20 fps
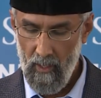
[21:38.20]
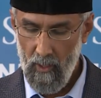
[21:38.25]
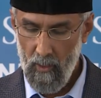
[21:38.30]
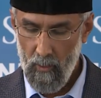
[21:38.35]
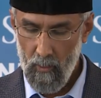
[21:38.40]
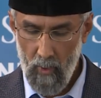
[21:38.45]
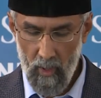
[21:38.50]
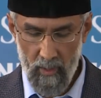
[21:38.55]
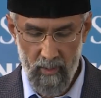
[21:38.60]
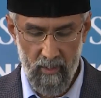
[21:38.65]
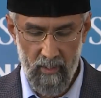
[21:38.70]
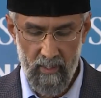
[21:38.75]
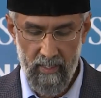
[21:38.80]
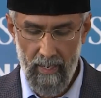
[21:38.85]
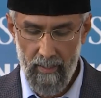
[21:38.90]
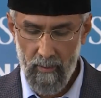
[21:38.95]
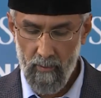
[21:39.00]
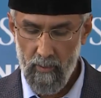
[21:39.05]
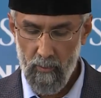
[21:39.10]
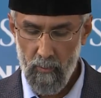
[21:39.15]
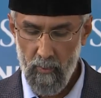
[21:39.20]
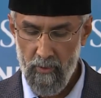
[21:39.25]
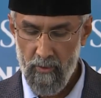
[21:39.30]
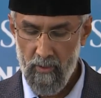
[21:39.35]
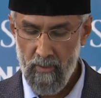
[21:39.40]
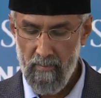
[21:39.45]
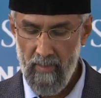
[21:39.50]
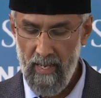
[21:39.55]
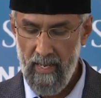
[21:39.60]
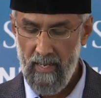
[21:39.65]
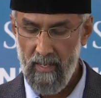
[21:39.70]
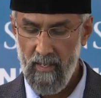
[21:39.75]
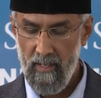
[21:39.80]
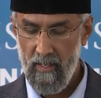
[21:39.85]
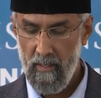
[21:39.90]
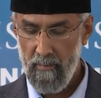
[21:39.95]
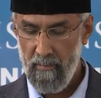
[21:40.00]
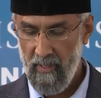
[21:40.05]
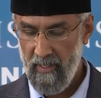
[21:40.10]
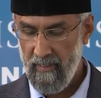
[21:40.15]
What doubt would remain
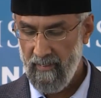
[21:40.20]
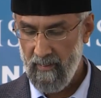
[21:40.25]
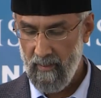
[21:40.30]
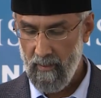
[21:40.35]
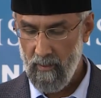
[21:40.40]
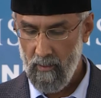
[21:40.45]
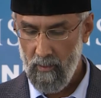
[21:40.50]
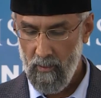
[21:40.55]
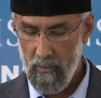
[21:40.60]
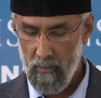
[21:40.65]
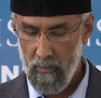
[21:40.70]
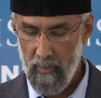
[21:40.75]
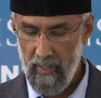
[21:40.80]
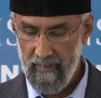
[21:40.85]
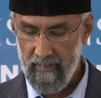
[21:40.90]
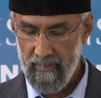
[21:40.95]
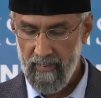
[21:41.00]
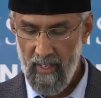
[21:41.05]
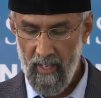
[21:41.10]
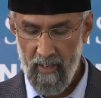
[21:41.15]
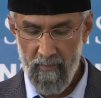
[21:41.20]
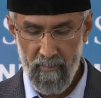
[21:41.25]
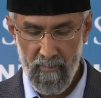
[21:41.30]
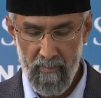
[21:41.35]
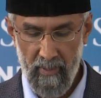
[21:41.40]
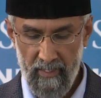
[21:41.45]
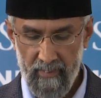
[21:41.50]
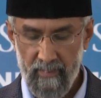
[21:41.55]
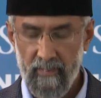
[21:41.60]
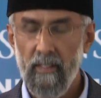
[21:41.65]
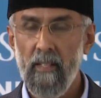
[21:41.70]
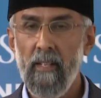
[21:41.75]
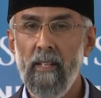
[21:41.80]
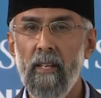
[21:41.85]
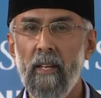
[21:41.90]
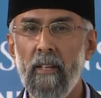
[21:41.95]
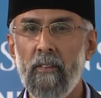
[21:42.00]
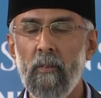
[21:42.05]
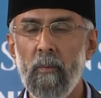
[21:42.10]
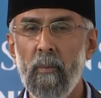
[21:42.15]
in a person once they have
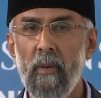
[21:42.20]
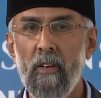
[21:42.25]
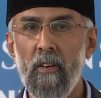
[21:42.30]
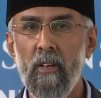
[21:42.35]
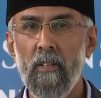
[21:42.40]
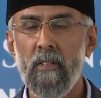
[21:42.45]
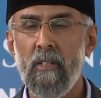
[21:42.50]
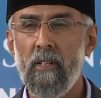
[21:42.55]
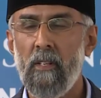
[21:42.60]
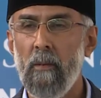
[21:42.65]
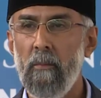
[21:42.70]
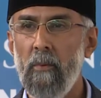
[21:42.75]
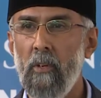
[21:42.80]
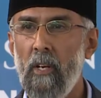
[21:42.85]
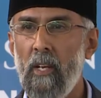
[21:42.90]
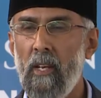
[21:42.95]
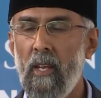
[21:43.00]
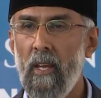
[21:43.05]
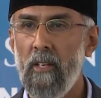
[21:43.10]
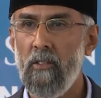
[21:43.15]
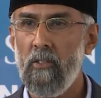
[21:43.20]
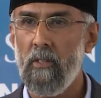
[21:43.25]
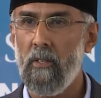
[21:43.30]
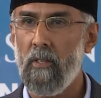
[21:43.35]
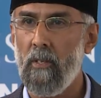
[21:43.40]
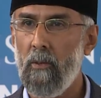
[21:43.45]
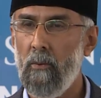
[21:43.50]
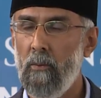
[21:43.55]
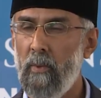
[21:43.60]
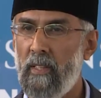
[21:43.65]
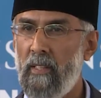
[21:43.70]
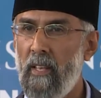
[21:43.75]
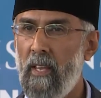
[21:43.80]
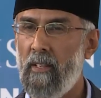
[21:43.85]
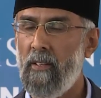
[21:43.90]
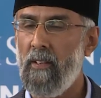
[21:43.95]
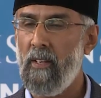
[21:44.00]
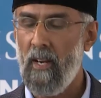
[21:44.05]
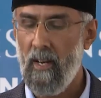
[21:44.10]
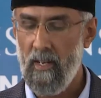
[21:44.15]
personally experienced communication with their
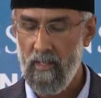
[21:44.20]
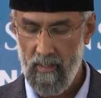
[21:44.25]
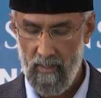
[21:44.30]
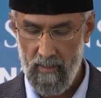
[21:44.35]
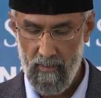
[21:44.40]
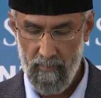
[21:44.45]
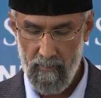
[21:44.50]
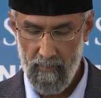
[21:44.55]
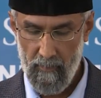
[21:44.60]
Creator,